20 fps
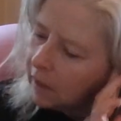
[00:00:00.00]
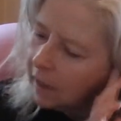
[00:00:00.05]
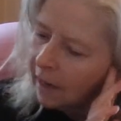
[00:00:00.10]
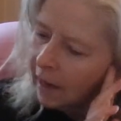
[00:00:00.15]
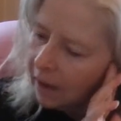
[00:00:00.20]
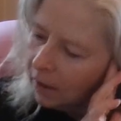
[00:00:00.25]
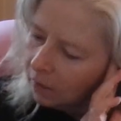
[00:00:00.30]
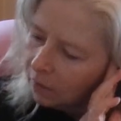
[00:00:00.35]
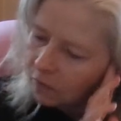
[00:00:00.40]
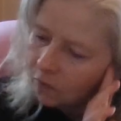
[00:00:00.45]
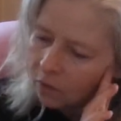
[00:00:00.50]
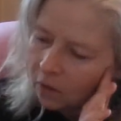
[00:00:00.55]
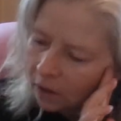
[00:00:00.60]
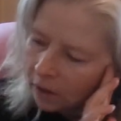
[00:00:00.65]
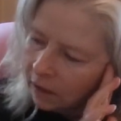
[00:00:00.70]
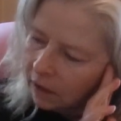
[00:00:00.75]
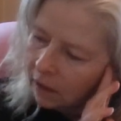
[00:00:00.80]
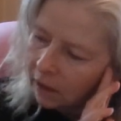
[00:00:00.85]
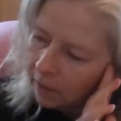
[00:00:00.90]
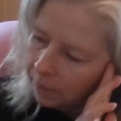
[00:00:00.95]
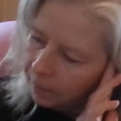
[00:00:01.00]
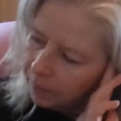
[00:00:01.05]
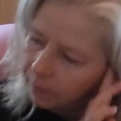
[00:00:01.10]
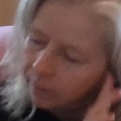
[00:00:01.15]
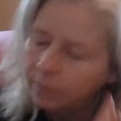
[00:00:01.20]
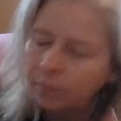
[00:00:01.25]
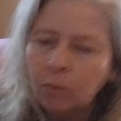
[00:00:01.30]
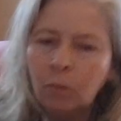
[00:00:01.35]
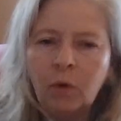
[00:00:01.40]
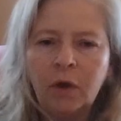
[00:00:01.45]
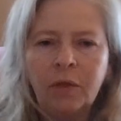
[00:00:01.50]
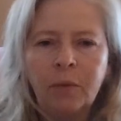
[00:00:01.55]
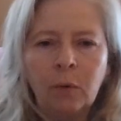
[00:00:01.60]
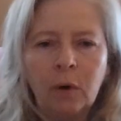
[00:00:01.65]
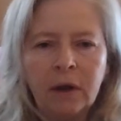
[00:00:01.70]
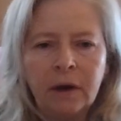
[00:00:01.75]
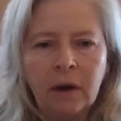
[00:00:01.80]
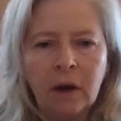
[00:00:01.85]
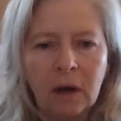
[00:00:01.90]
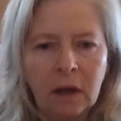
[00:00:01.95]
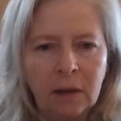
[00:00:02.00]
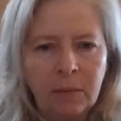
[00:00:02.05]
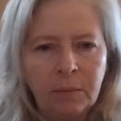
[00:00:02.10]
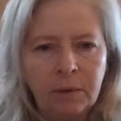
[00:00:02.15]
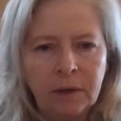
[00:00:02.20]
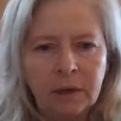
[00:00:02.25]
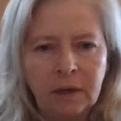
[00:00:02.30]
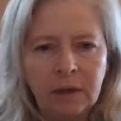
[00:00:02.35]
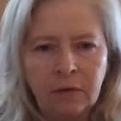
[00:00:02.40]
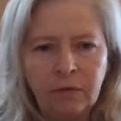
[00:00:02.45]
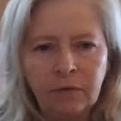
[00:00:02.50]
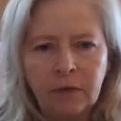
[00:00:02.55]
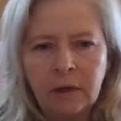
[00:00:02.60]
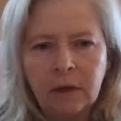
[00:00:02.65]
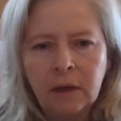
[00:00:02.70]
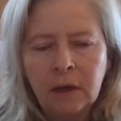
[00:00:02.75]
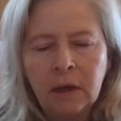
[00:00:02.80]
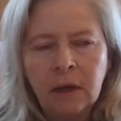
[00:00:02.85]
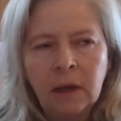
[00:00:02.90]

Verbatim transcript: and how it's lining up with what I believe.